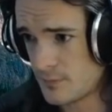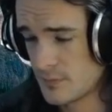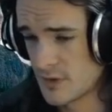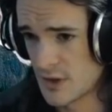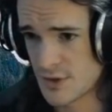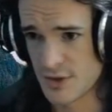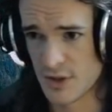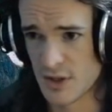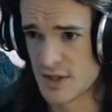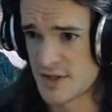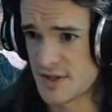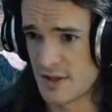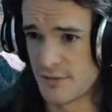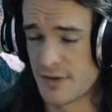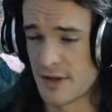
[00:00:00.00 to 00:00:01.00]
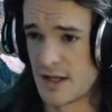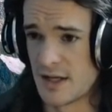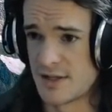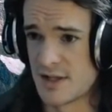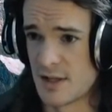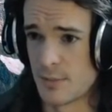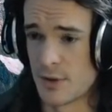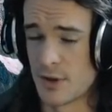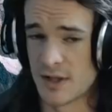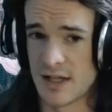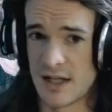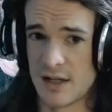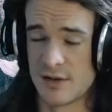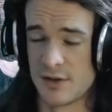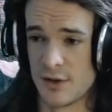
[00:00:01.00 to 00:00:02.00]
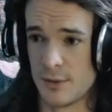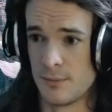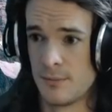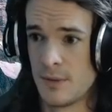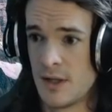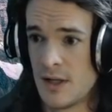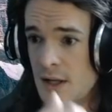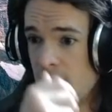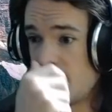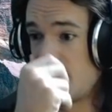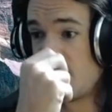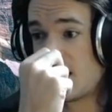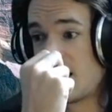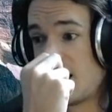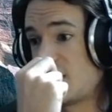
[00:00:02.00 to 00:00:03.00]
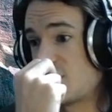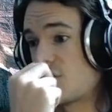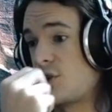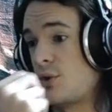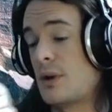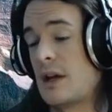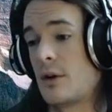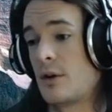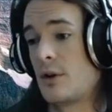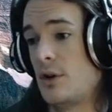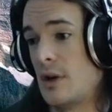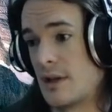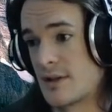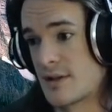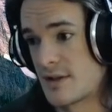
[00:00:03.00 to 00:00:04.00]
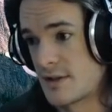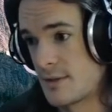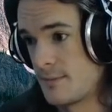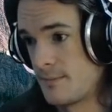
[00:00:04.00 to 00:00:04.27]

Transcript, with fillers: There's a lot of stuff that High Templar can't do. They can't shoot air units.